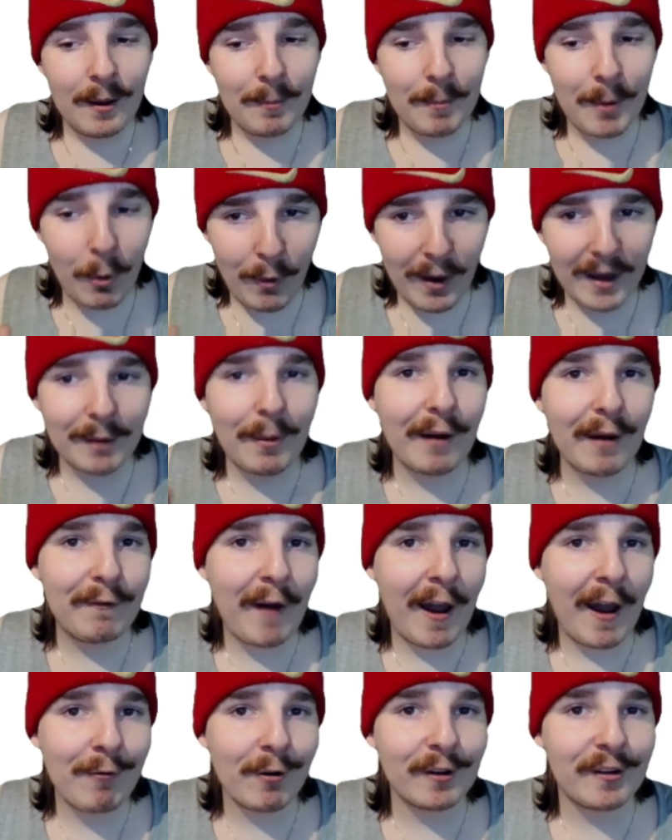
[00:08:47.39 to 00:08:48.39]
But one of my
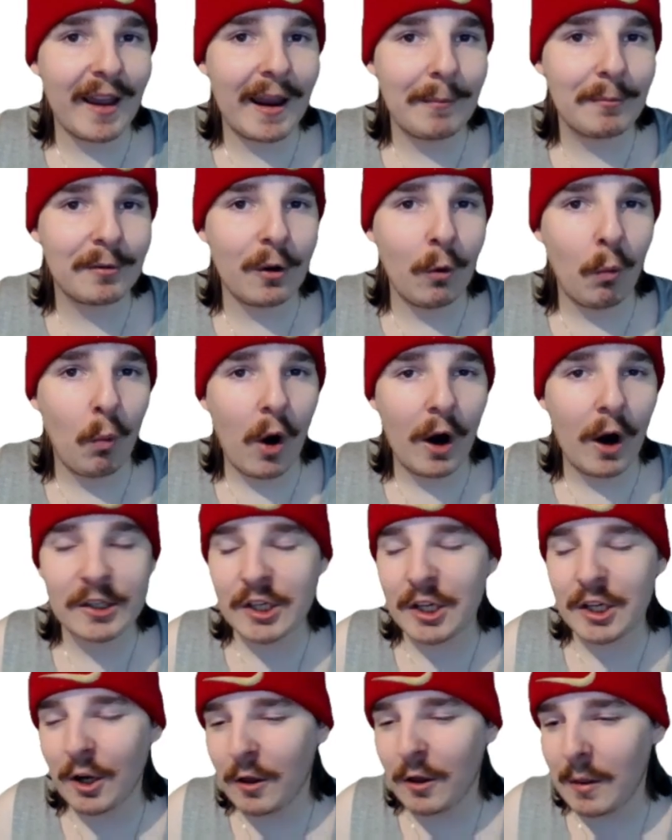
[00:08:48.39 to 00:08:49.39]
favorite teams to watch, you know,